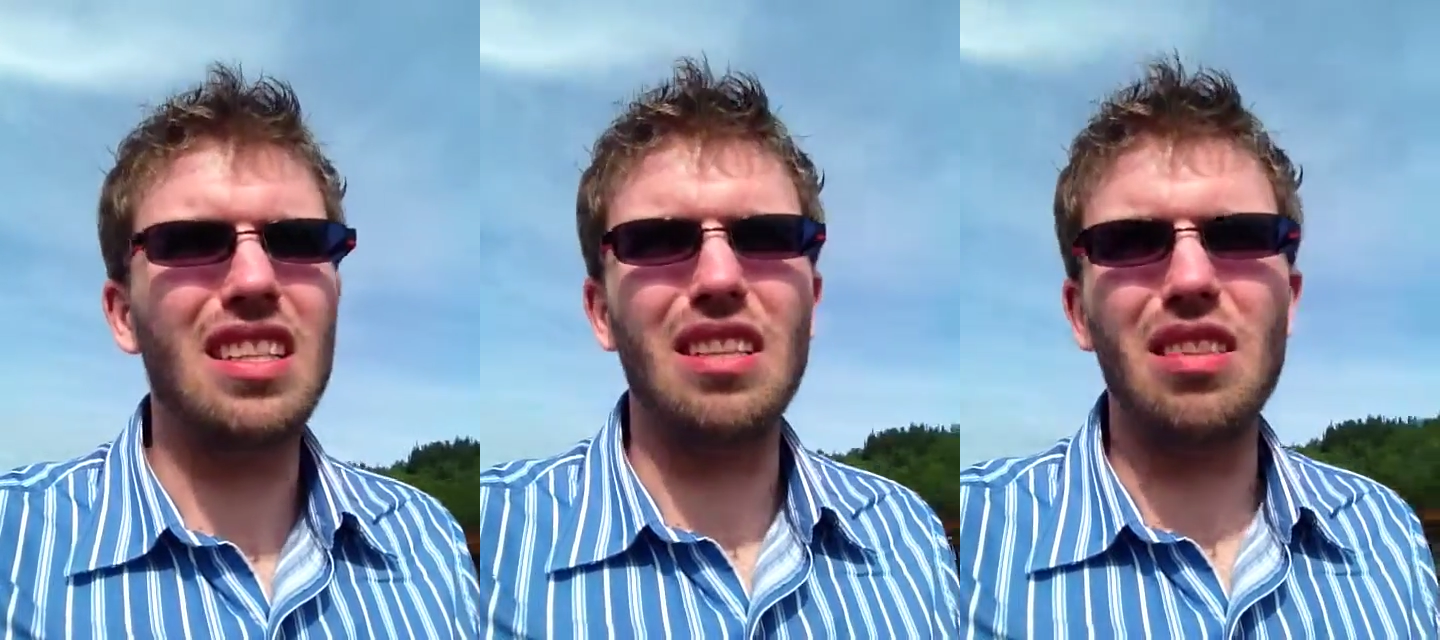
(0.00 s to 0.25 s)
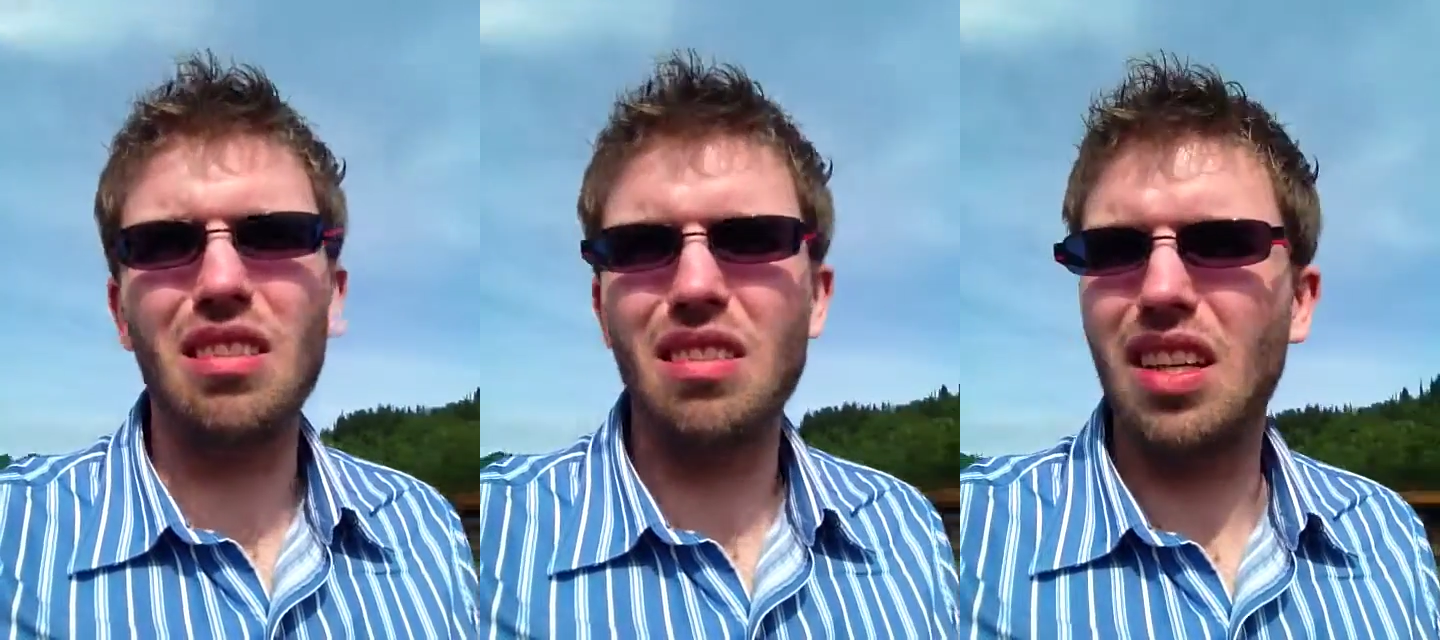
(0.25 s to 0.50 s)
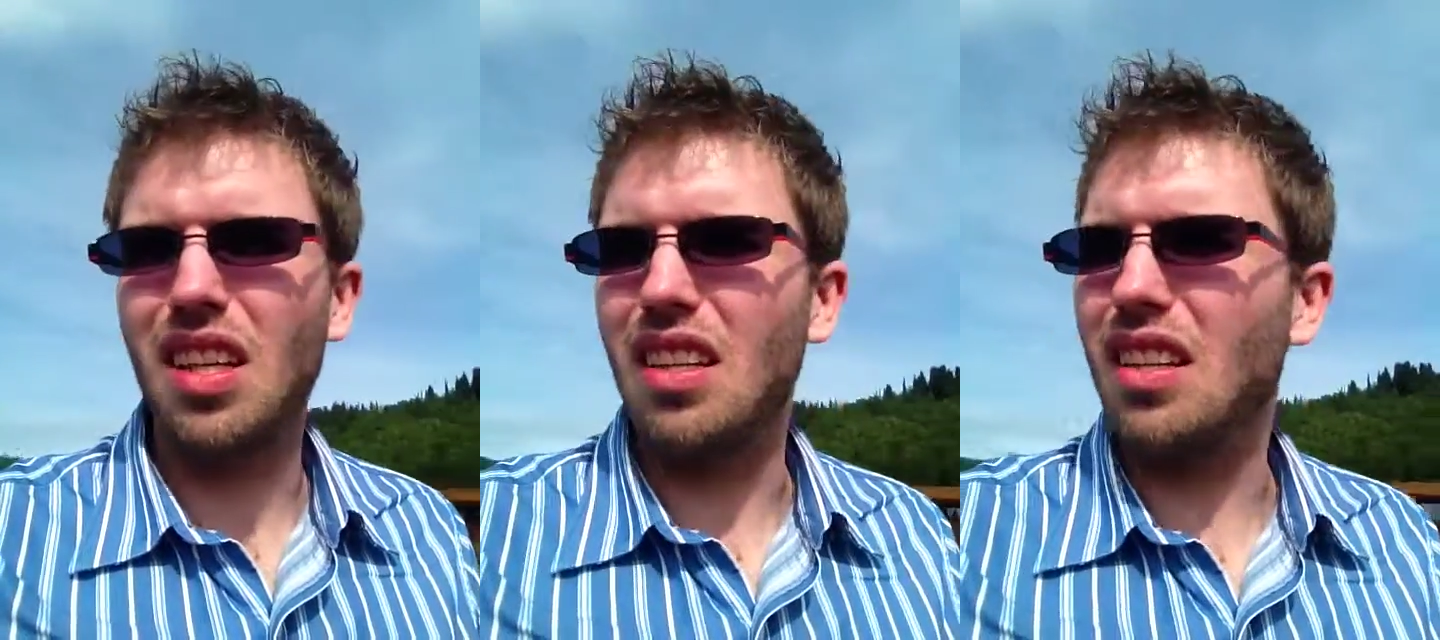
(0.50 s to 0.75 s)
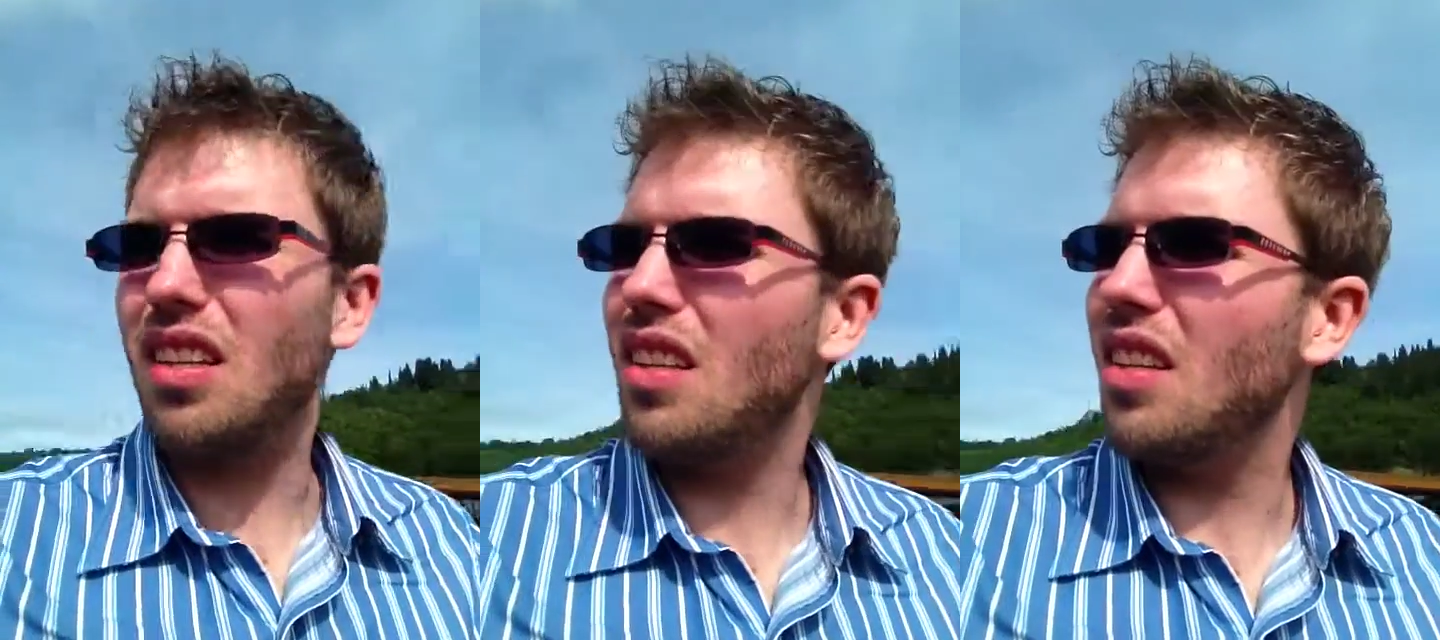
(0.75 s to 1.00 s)

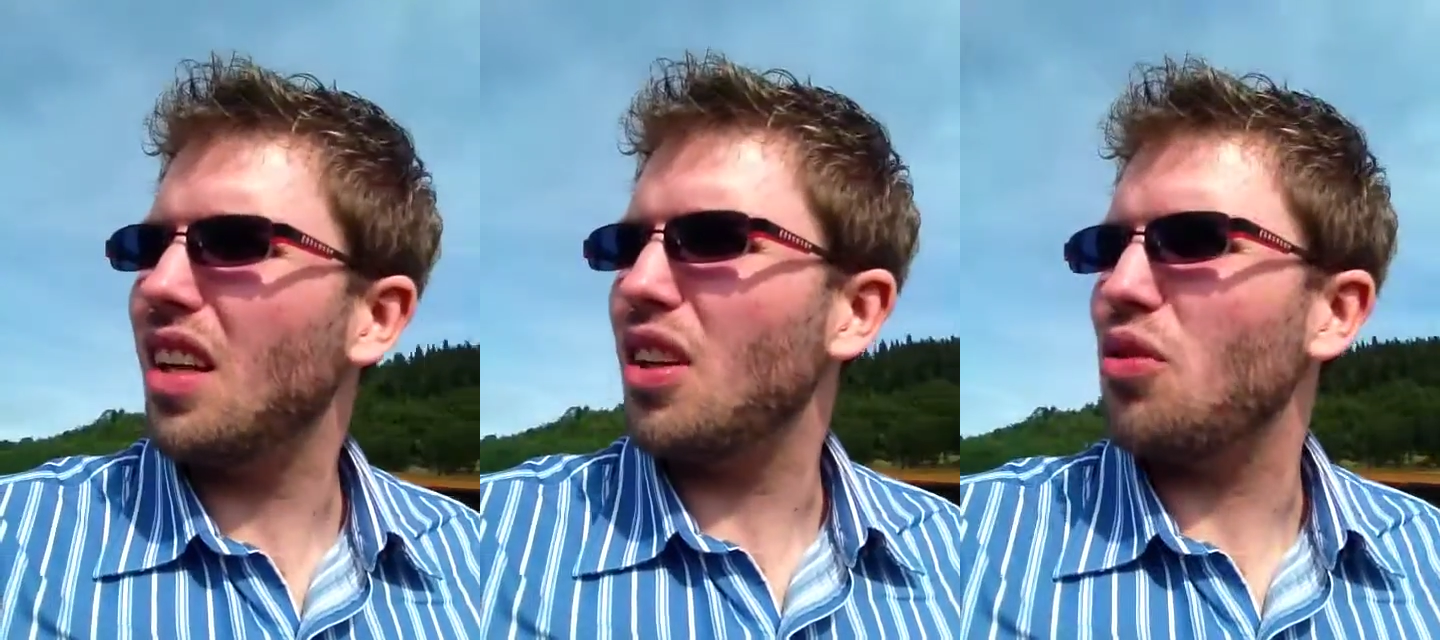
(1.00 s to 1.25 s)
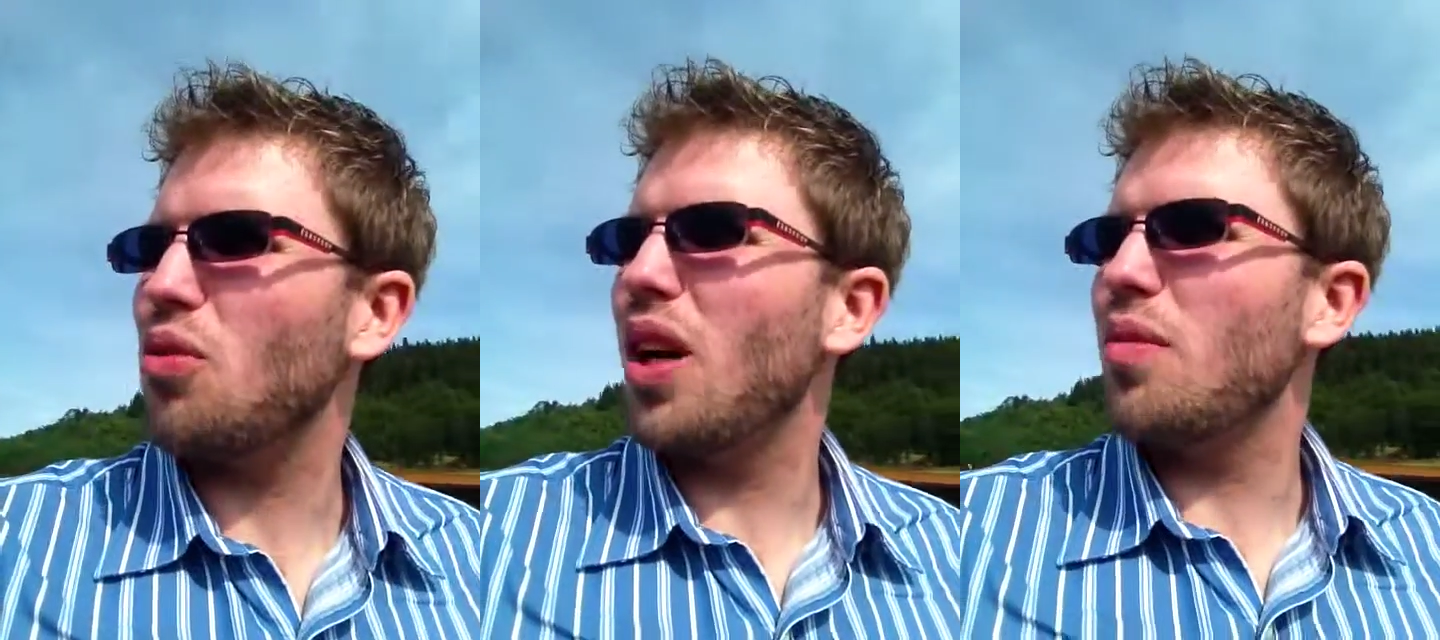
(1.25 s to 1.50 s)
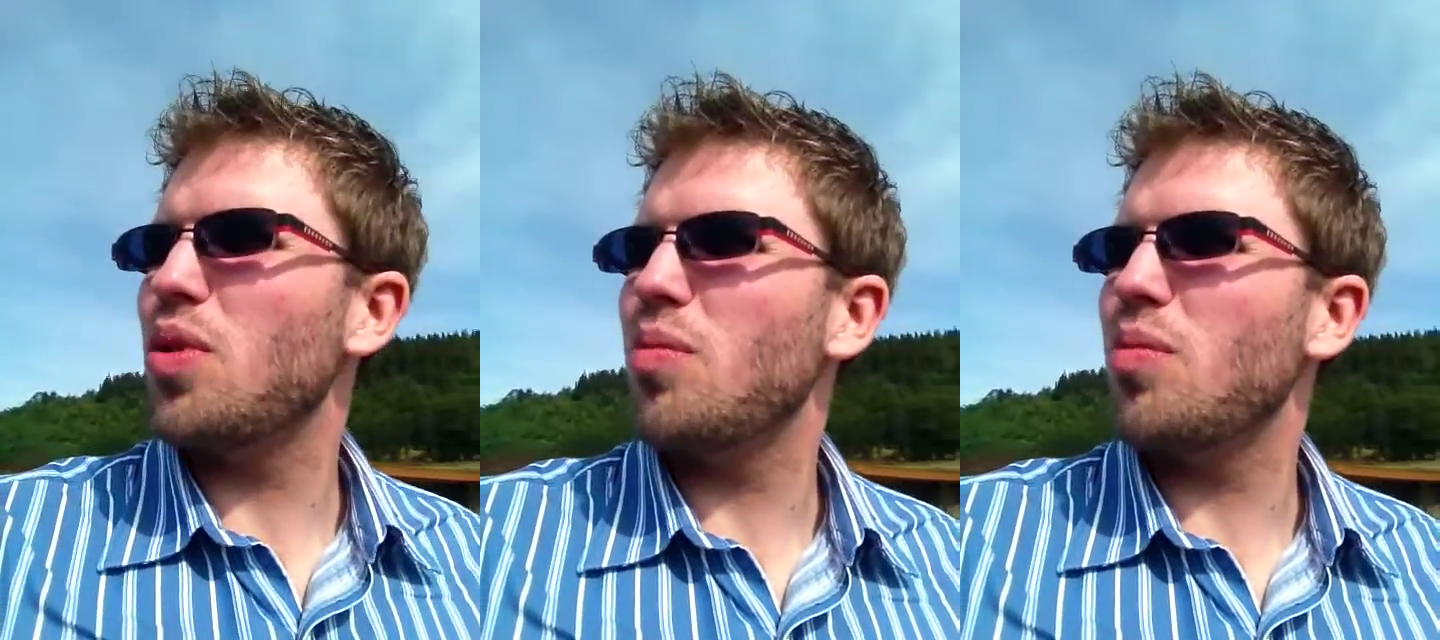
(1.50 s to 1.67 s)
and grapes,